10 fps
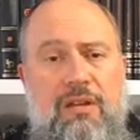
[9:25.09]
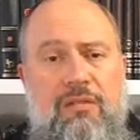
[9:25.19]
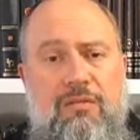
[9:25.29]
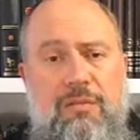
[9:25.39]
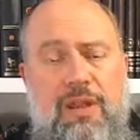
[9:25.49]

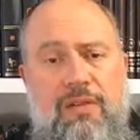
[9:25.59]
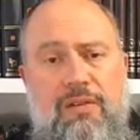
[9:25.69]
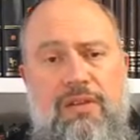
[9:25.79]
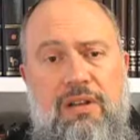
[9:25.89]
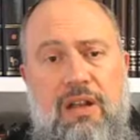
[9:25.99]
from about
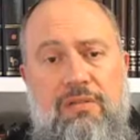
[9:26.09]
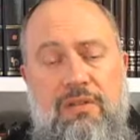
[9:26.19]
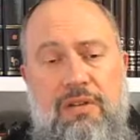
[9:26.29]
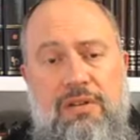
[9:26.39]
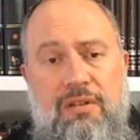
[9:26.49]

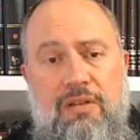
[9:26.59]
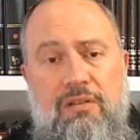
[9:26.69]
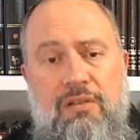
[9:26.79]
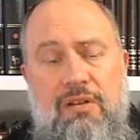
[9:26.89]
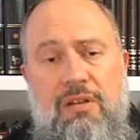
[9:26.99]
1300 years ago.